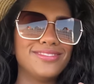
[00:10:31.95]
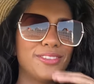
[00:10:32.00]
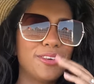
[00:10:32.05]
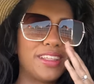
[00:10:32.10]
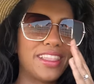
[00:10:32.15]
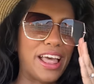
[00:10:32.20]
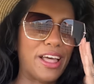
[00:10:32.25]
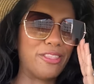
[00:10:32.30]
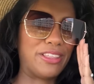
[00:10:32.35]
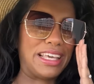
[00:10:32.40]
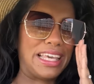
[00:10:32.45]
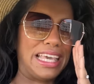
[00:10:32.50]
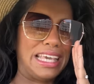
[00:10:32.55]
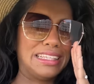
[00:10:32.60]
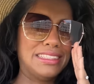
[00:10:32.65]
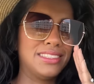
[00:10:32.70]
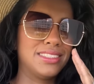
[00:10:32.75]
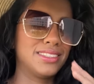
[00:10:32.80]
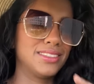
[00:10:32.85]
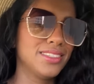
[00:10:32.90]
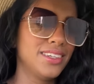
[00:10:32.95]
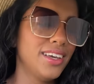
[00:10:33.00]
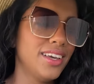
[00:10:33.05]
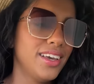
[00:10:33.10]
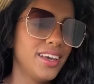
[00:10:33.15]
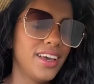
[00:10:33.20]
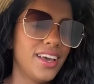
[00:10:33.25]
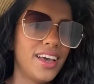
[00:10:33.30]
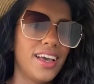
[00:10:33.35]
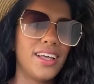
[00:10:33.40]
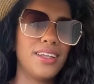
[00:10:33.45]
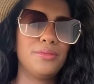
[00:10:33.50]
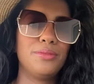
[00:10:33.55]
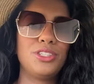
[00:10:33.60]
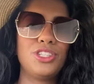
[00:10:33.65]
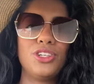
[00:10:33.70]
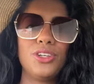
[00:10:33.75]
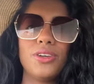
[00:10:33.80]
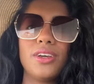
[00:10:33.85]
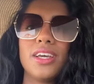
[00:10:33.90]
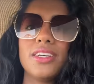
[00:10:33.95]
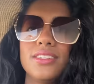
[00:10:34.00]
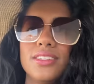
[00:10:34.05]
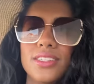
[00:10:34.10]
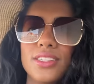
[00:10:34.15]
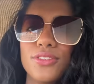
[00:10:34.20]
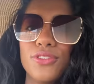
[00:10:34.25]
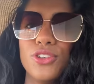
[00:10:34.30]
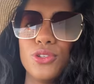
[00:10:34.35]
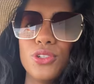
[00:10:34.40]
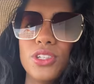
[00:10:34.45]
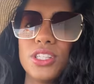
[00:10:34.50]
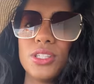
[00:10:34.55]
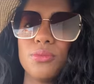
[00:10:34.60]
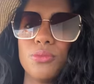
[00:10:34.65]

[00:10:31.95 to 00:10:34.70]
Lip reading: without the kids. Let me show you guys this view this